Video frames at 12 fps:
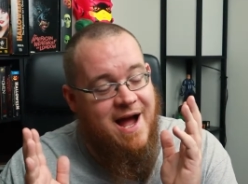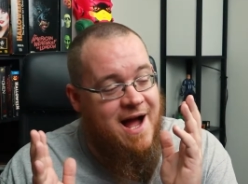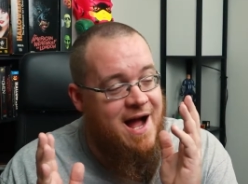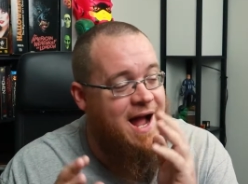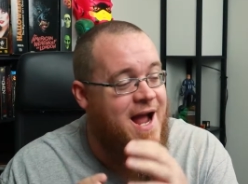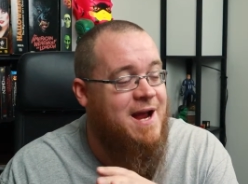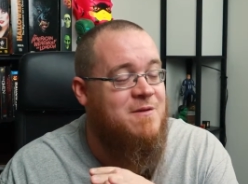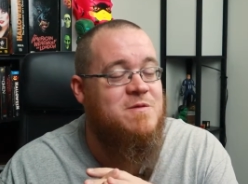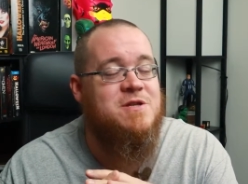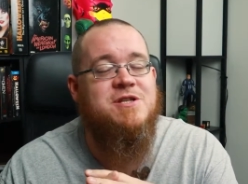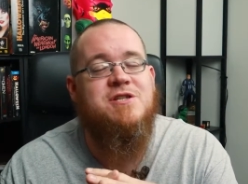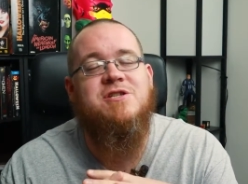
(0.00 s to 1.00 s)
I
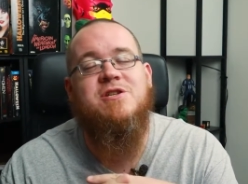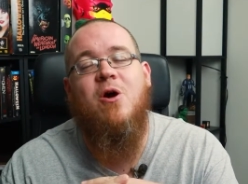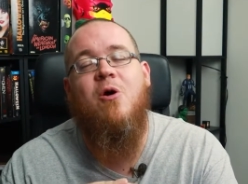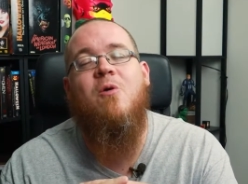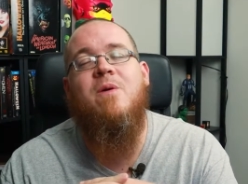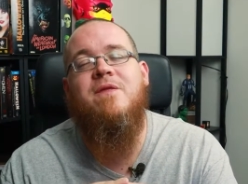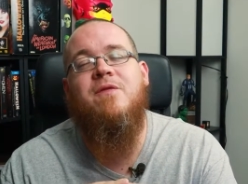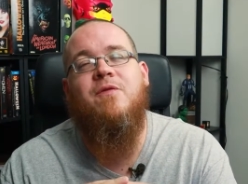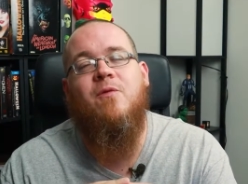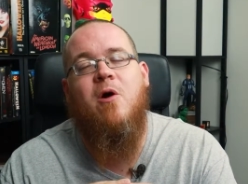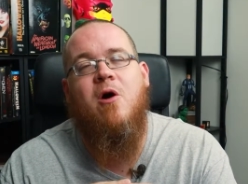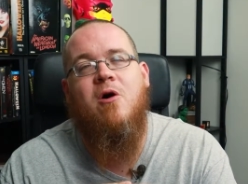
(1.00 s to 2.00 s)
was so
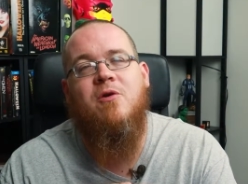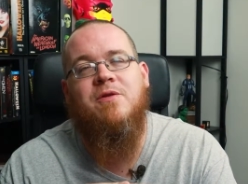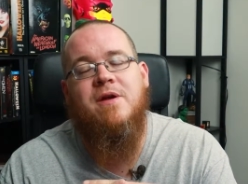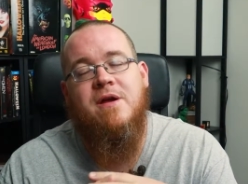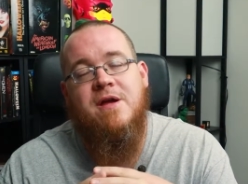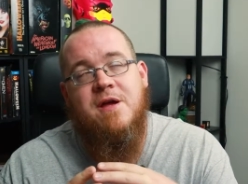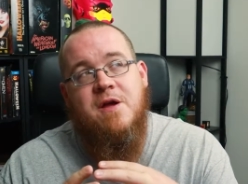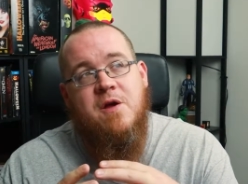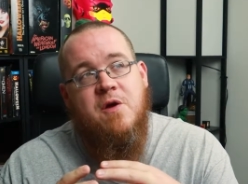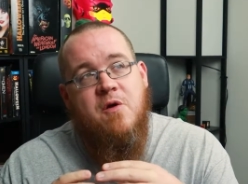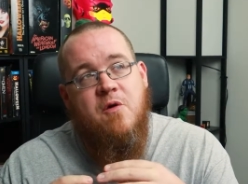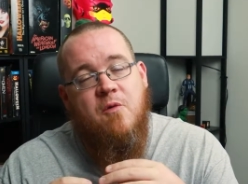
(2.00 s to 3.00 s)
enthralled
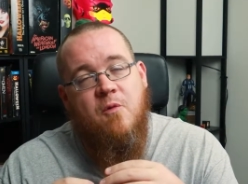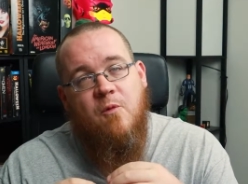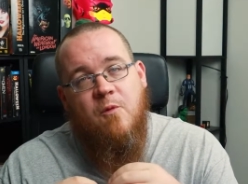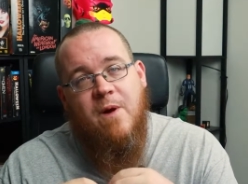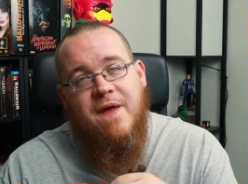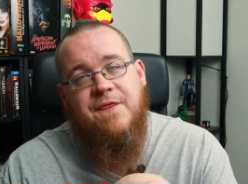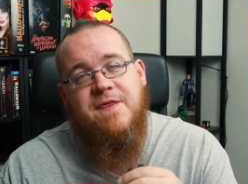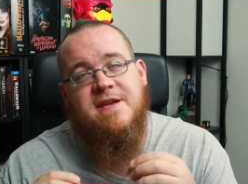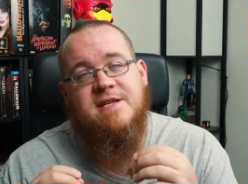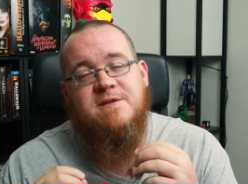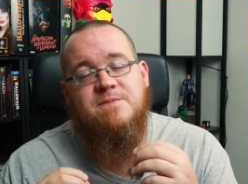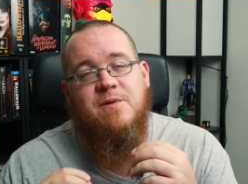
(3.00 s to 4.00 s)
with
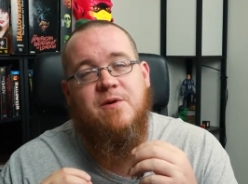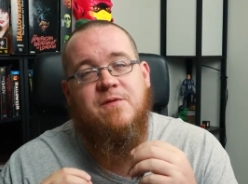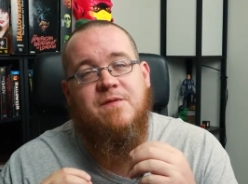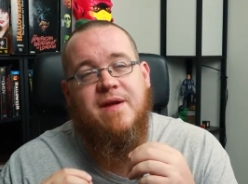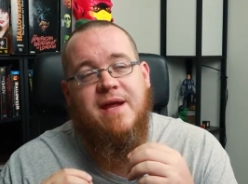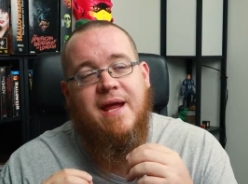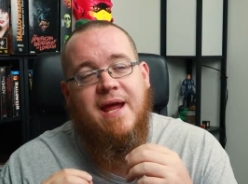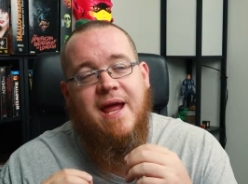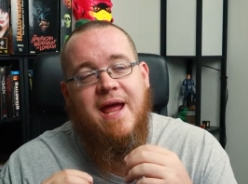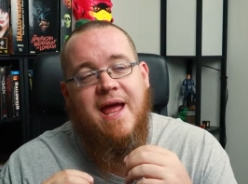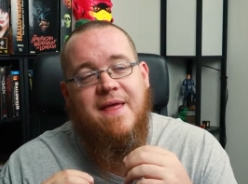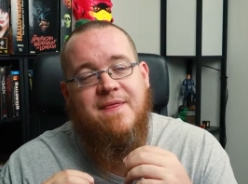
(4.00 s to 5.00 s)
this movie,
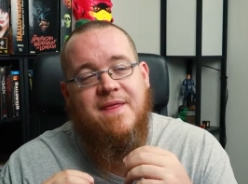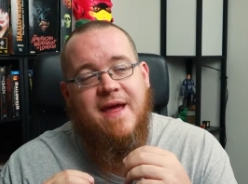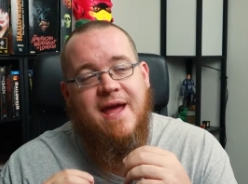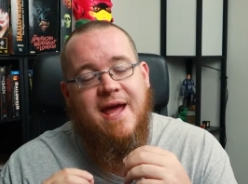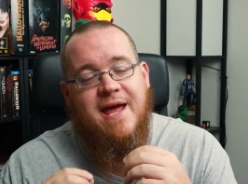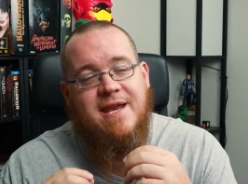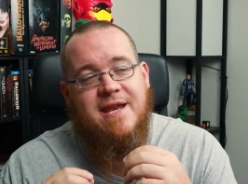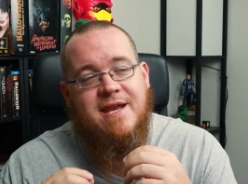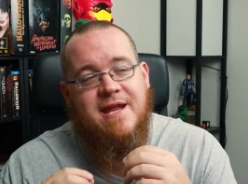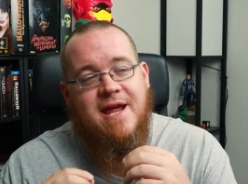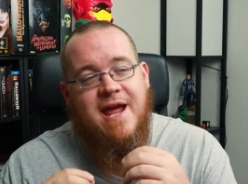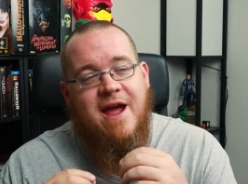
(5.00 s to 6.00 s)
and then
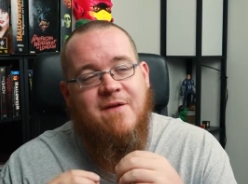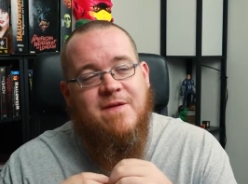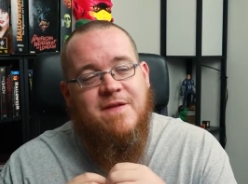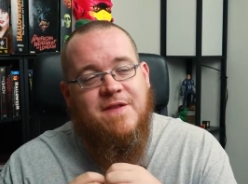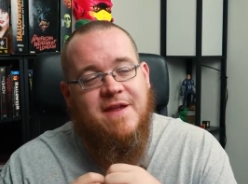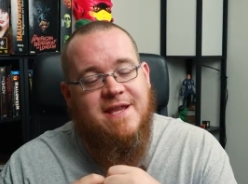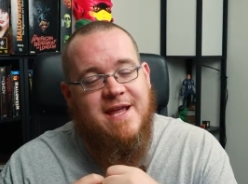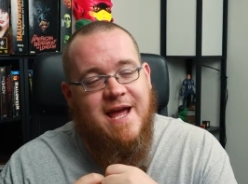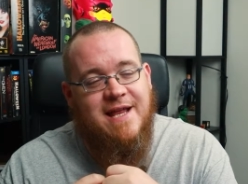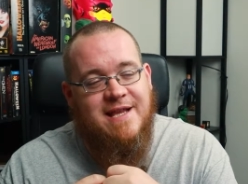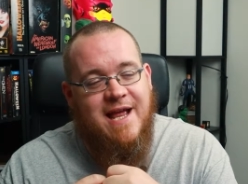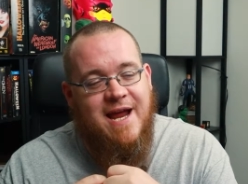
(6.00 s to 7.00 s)
everything
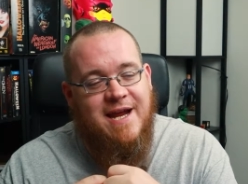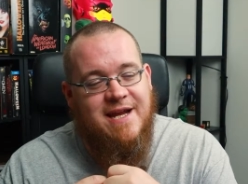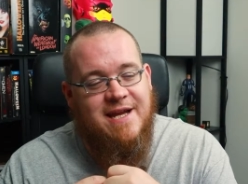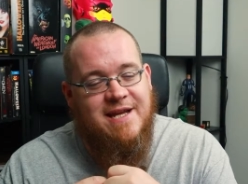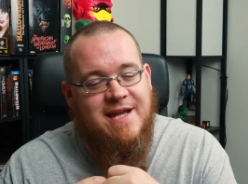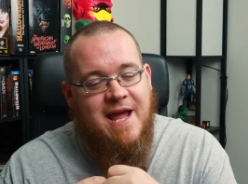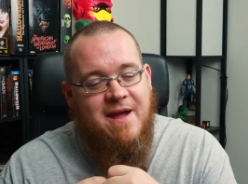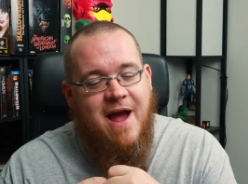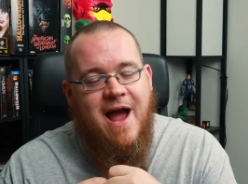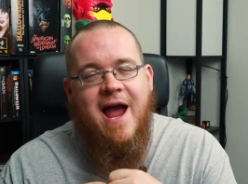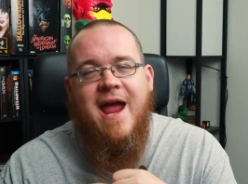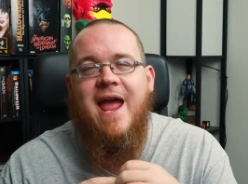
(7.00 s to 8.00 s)
that, like, okay,
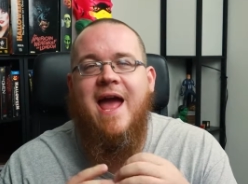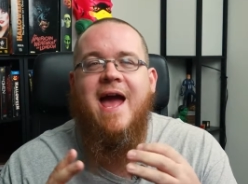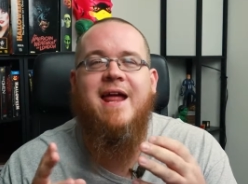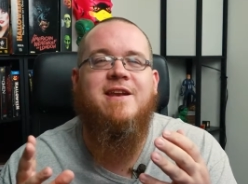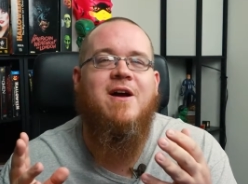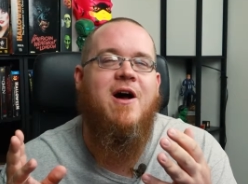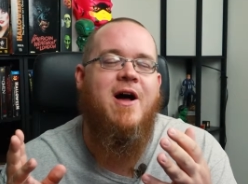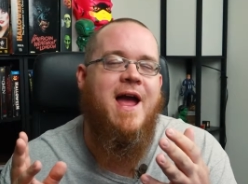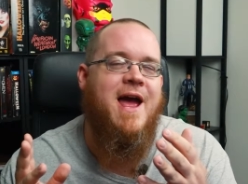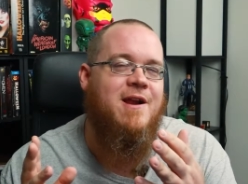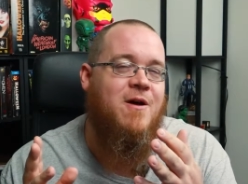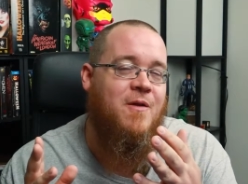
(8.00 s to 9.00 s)
I had I
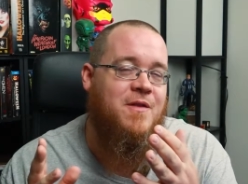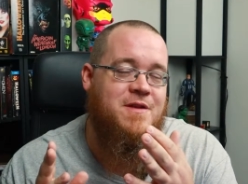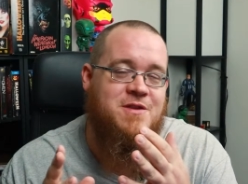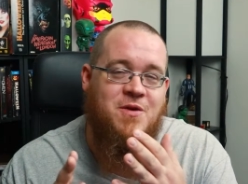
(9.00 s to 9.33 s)
had all the